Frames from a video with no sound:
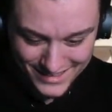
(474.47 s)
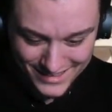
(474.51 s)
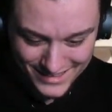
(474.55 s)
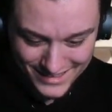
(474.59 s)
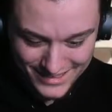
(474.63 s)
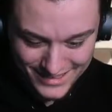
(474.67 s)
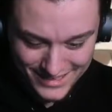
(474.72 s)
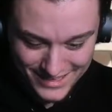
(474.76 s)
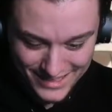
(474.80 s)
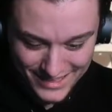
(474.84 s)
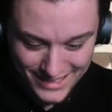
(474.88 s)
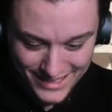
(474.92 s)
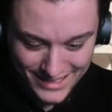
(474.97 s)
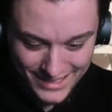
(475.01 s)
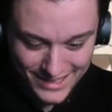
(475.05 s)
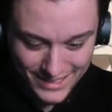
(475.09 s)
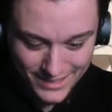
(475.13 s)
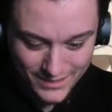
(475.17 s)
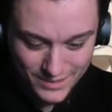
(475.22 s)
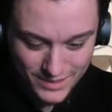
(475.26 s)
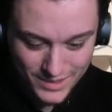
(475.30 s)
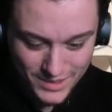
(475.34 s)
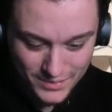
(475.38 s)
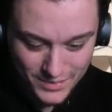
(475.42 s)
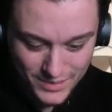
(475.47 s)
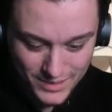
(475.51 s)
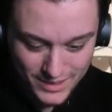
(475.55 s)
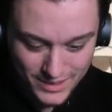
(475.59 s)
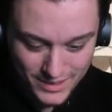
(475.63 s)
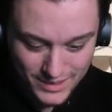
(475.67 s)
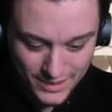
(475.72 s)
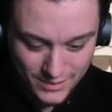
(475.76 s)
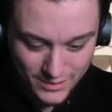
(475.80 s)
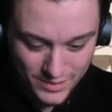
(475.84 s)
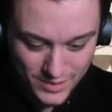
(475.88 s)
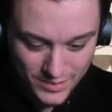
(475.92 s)
good. Yeah, that was a
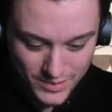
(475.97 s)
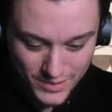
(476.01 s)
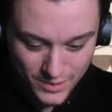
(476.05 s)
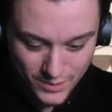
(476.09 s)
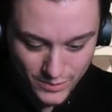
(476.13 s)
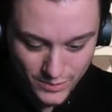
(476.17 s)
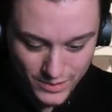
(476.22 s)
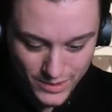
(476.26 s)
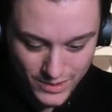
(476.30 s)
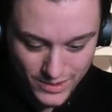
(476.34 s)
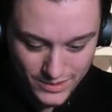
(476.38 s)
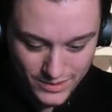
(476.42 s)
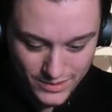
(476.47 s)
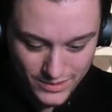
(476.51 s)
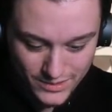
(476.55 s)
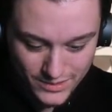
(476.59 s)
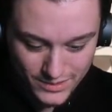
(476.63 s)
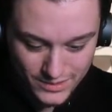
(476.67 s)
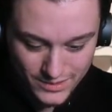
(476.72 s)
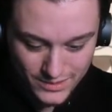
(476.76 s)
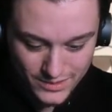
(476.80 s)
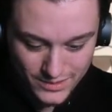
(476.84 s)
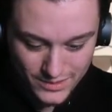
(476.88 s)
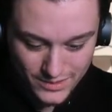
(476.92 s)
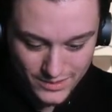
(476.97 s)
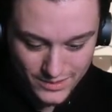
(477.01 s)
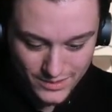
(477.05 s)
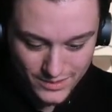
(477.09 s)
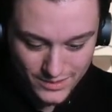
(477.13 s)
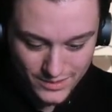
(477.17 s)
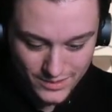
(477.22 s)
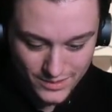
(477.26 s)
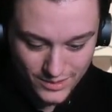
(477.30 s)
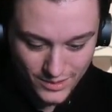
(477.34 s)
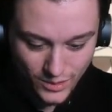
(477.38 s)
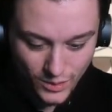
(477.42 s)
bit overkill.
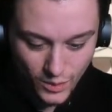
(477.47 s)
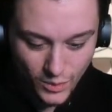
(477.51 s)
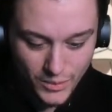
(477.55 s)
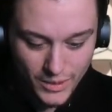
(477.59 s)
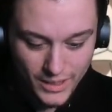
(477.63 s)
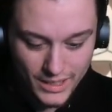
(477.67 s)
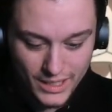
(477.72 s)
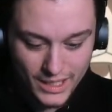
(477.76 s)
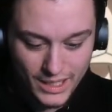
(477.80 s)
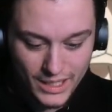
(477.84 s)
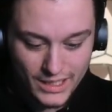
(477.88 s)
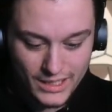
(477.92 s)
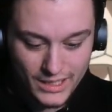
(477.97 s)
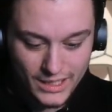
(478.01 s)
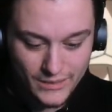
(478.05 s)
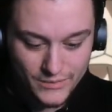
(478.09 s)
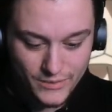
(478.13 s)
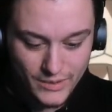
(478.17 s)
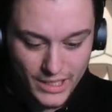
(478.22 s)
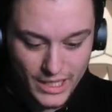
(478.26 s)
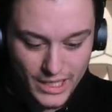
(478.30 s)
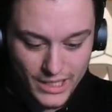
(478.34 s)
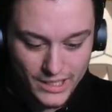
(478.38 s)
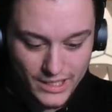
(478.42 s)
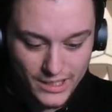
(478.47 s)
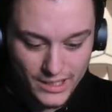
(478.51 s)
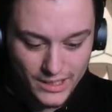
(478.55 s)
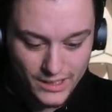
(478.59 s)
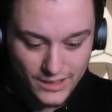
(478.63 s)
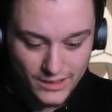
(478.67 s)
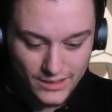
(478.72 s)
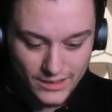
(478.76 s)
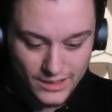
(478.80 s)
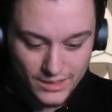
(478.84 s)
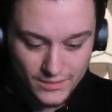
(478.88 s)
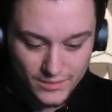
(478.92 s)
Oh my god, I forgot he
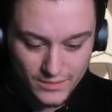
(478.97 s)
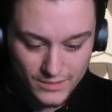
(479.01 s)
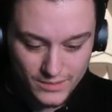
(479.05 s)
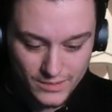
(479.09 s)
healed them.